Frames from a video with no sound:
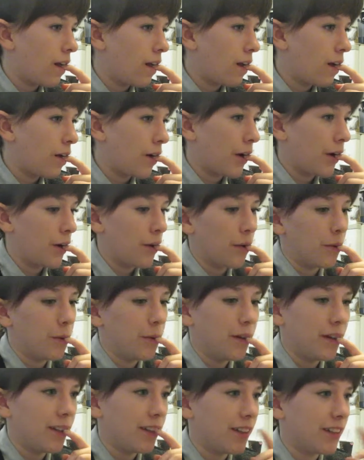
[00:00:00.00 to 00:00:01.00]
I don't know.
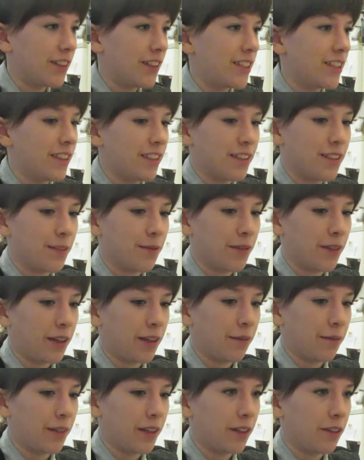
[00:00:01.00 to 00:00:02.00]
I just did something
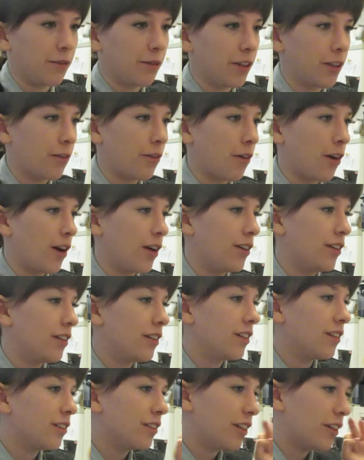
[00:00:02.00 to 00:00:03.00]
I'm gonna regret.
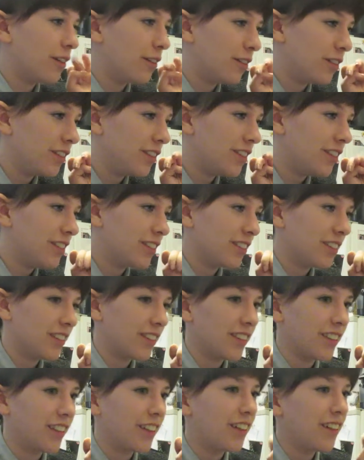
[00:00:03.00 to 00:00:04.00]
Oh no.
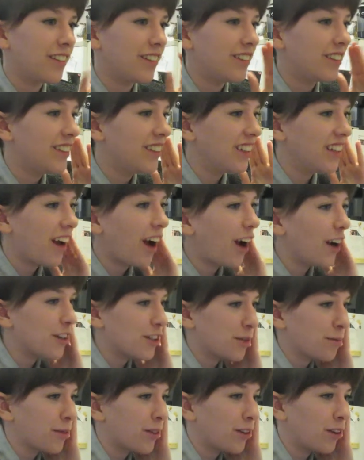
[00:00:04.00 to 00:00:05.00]
I
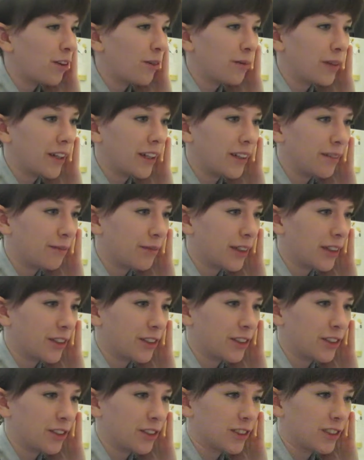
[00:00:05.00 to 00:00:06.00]
just put all my
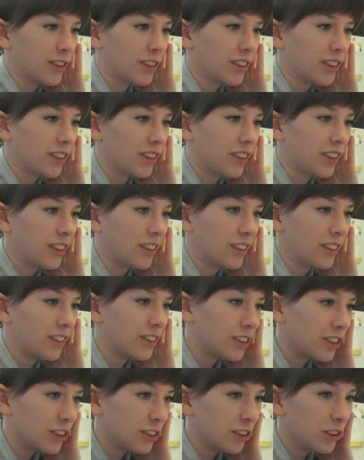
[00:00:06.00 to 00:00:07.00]
pictures
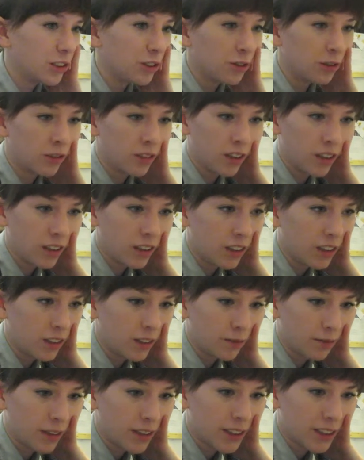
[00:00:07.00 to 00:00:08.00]
onto
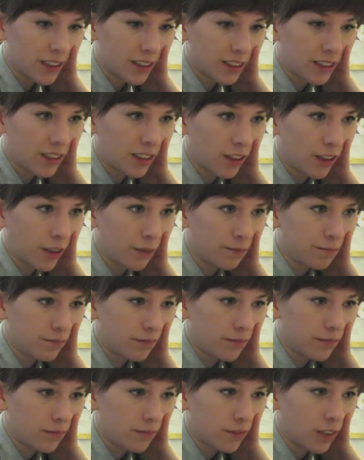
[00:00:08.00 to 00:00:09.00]
my desktop.
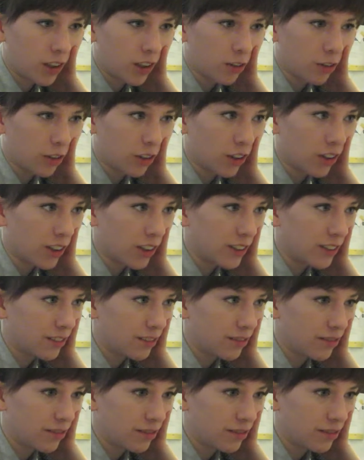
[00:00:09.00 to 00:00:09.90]
Oh god.